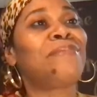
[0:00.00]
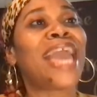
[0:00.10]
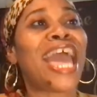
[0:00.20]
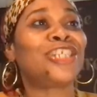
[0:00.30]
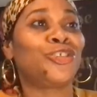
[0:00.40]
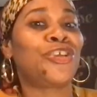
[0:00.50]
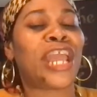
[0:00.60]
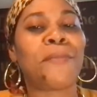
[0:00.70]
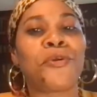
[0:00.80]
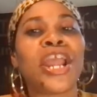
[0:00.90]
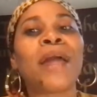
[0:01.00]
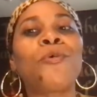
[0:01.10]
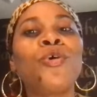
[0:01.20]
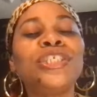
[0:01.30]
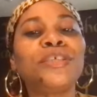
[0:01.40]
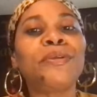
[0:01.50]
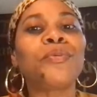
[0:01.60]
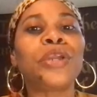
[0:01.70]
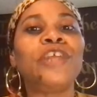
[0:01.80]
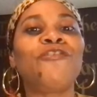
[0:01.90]
as your neighbor. And I'm going to be
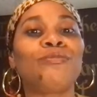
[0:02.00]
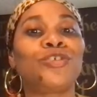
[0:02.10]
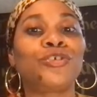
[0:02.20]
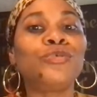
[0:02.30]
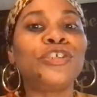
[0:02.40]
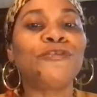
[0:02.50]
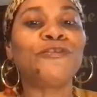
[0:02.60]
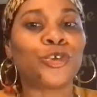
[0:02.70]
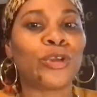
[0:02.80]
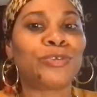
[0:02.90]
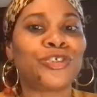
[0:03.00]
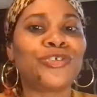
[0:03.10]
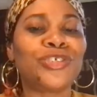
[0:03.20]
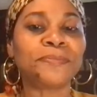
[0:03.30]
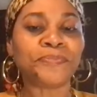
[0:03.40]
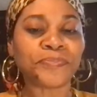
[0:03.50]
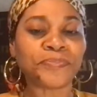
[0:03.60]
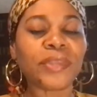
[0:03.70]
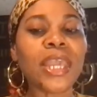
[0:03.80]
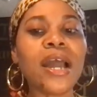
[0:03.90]
reading from two different scriptures.
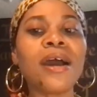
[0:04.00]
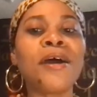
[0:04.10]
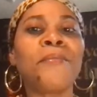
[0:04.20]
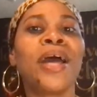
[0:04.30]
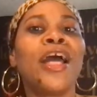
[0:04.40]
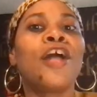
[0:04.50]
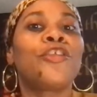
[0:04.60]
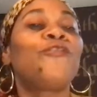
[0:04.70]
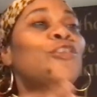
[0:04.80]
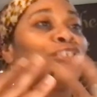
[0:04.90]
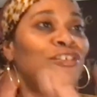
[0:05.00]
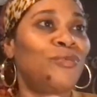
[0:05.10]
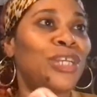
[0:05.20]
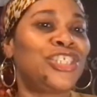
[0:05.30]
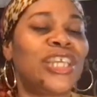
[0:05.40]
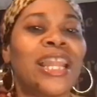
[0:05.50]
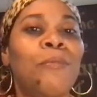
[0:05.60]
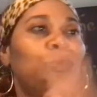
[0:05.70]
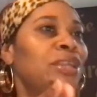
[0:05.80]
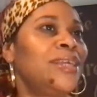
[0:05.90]
The first of which, and
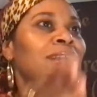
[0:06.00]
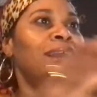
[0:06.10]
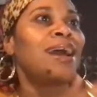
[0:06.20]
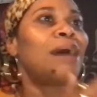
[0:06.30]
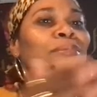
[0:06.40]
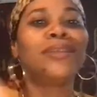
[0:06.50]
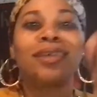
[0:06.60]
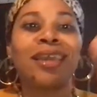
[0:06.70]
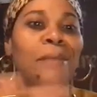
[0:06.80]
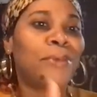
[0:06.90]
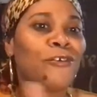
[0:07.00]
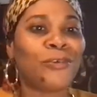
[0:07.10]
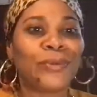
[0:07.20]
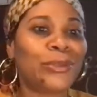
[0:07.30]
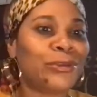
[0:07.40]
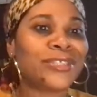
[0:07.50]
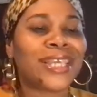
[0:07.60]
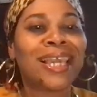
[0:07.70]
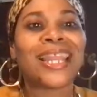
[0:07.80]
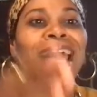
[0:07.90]
I'm looking at both computers
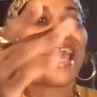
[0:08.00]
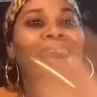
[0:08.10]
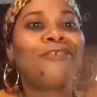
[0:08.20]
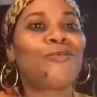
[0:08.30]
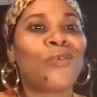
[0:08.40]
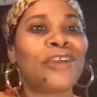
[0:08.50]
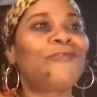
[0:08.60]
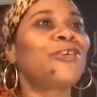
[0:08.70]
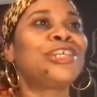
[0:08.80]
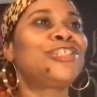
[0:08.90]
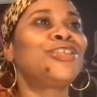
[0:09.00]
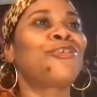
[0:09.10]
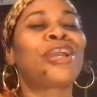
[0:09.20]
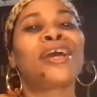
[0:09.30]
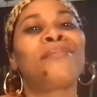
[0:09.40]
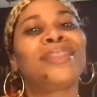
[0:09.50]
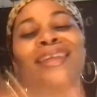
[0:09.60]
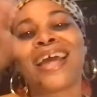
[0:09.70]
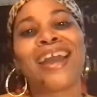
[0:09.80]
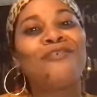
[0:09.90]
again. I have one for Instagram, and
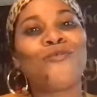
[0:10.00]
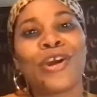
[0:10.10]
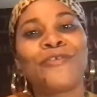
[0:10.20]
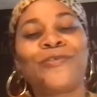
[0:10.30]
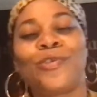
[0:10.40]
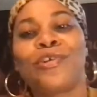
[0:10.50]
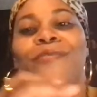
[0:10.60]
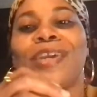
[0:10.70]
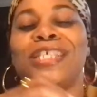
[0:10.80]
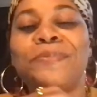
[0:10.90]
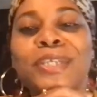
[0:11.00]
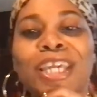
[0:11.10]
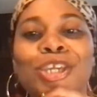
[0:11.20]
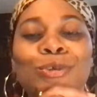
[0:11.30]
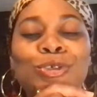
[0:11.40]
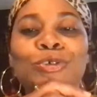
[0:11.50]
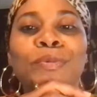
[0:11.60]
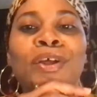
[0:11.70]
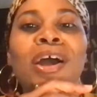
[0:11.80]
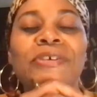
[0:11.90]
then I have one for Facebook and
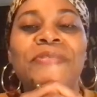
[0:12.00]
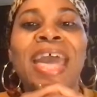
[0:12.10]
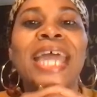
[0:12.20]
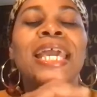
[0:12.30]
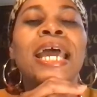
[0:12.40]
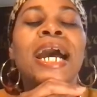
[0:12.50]
YouTube and all of that.